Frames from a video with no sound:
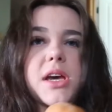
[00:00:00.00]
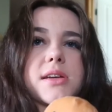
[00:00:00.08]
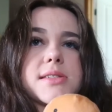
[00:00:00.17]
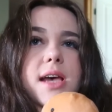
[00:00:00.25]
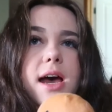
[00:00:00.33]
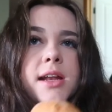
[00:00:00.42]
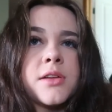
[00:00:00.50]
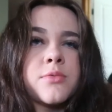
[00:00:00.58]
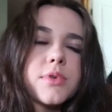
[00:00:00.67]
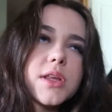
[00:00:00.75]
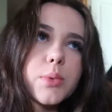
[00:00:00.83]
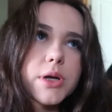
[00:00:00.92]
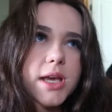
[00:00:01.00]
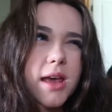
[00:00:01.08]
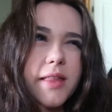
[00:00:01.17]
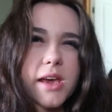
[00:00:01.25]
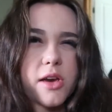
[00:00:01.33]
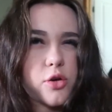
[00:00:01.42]
because I didn't really want to
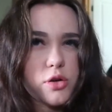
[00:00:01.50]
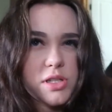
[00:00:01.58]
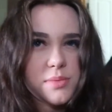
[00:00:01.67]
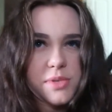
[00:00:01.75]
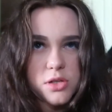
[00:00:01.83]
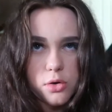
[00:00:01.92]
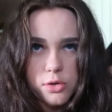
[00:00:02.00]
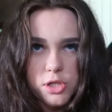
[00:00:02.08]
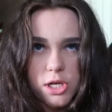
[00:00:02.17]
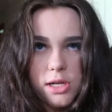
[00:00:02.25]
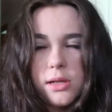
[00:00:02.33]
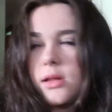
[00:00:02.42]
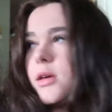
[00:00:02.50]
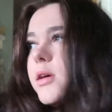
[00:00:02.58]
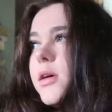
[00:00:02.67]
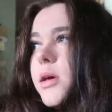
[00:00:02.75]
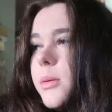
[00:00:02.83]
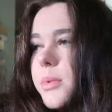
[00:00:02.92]
get like a Christmas cushion
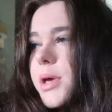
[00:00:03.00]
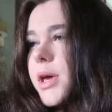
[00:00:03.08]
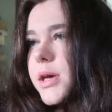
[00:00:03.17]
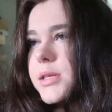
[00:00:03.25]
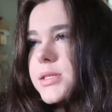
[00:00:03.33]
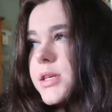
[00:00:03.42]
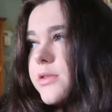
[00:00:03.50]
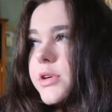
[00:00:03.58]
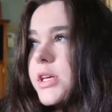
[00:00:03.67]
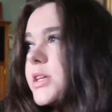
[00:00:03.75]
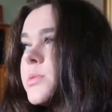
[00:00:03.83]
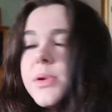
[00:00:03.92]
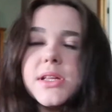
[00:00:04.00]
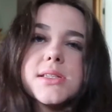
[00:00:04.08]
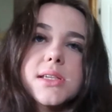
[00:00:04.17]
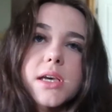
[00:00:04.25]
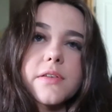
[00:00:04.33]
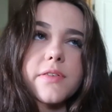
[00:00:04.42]
because they're really
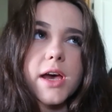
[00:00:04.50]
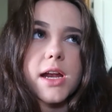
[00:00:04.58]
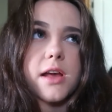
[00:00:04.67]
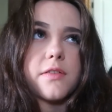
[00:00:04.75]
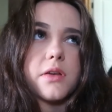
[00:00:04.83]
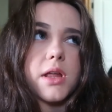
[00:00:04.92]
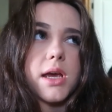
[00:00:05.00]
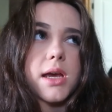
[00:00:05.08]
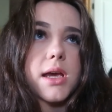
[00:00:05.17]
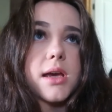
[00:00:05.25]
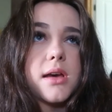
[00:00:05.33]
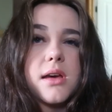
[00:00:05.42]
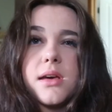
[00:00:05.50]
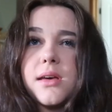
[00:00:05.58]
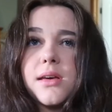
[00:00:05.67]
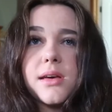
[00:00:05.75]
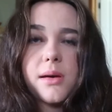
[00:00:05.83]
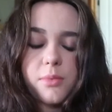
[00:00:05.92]
expensive and I feel like
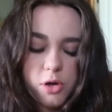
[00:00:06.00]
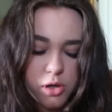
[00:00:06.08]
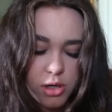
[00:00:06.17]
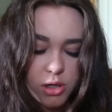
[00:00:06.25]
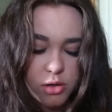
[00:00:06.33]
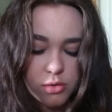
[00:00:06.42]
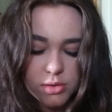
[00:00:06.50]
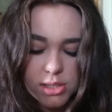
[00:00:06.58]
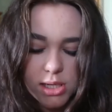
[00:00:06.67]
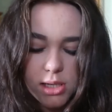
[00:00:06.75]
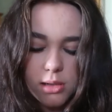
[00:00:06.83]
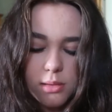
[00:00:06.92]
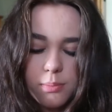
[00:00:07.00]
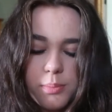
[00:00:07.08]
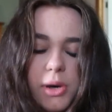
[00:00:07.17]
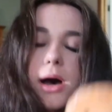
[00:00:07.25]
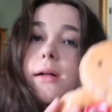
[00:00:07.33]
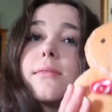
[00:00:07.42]
I'm not gonna use it.
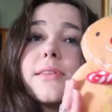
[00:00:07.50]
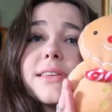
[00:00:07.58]
But